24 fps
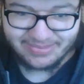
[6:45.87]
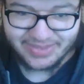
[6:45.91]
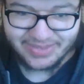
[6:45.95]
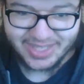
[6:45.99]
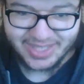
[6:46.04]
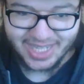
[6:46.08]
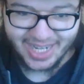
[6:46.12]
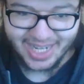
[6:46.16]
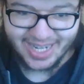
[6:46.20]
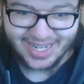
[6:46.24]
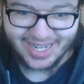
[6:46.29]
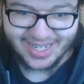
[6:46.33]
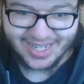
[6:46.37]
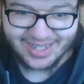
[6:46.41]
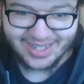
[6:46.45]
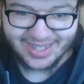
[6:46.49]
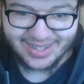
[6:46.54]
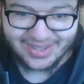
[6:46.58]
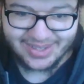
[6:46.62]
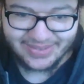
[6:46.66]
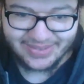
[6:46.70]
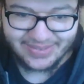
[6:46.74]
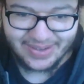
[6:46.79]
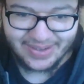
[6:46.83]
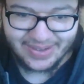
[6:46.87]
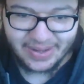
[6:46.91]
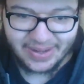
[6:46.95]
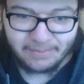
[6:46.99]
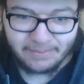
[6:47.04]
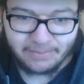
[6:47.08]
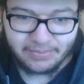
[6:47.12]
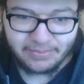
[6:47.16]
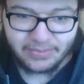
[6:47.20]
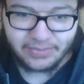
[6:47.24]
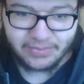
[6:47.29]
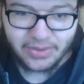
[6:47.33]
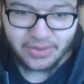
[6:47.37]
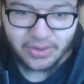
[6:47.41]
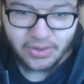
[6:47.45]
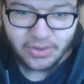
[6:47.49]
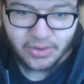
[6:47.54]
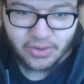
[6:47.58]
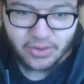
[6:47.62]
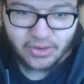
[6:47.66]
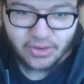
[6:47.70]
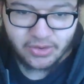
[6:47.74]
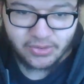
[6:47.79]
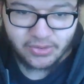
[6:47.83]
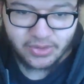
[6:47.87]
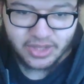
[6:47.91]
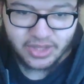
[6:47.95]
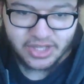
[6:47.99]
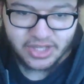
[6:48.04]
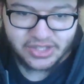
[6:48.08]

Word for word: Kate, what? Would